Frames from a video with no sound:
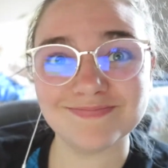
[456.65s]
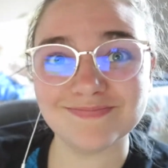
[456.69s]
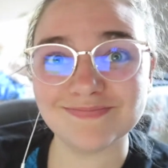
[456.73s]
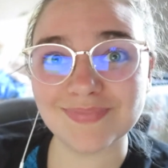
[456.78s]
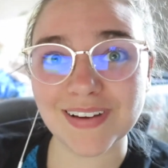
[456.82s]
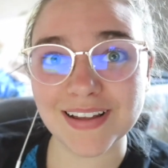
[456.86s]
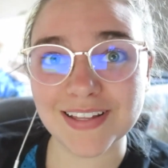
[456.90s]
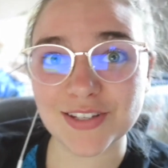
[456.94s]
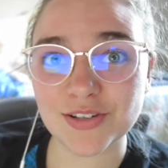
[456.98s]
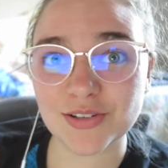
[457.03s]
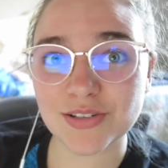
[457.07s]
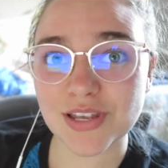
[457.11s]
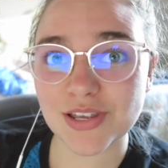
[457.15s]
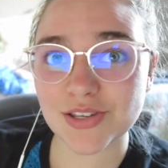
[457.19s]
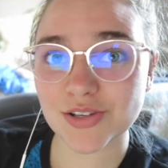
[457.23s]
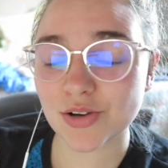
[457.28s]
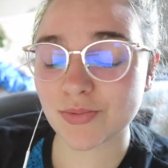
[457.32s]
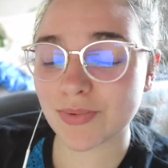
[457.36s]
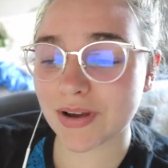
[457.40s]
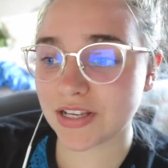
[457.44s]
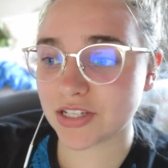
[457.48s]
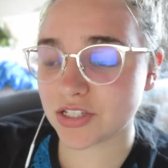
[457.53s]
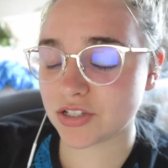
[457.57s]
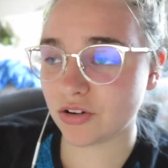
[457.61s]
My Tuesdays go
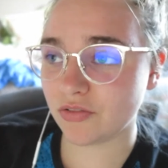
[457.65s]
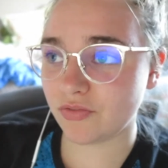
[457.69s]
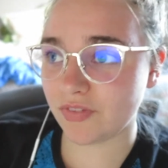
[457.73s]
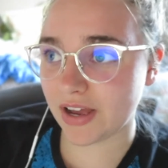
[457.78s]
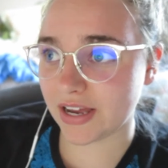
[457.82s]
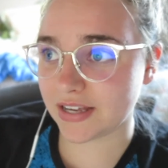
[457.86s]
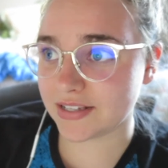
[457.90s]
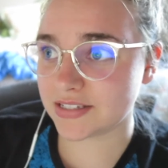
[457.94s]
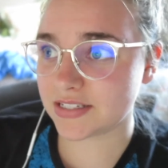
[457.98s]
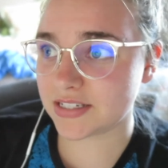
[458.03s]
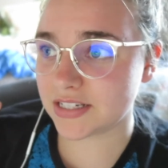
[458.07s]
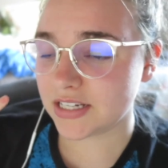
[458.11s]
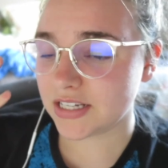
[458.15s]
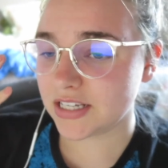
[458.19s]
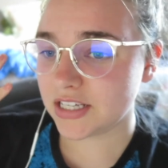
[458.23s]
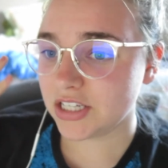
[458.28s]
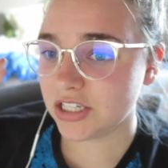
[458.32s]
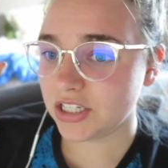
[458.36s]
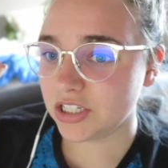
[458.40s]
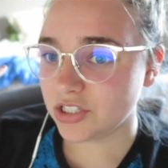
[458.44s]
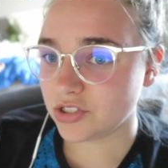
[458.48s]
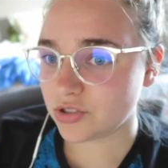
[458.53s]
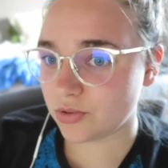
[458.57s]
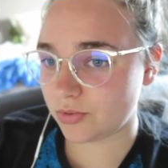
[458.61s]
by so fast. So
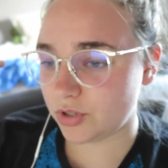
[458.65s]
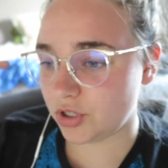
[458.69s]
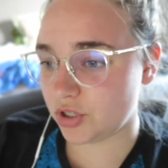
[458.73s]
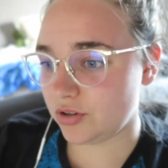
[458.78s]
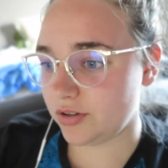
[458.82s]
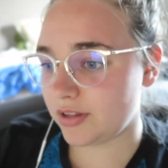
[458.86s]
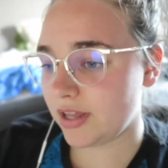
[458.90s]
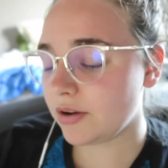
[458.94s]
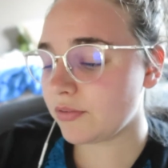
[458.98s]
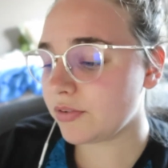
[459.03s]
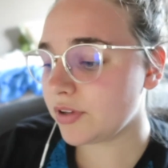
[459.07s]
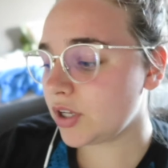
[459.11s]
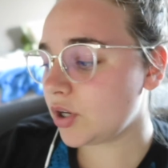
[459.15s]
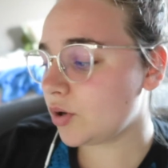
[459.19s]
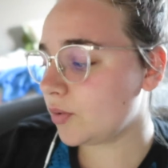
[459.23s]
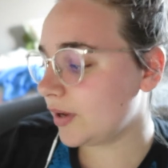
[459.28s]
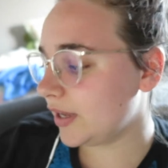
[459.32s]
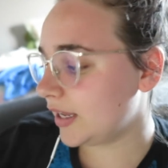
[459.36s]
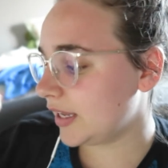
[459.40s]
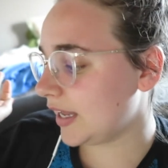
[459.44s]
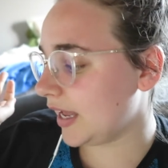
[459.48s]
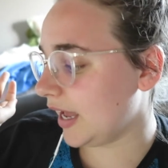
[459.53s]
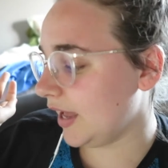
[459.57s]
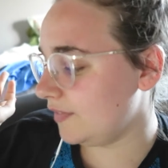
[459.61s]
I'm going to do that really quick,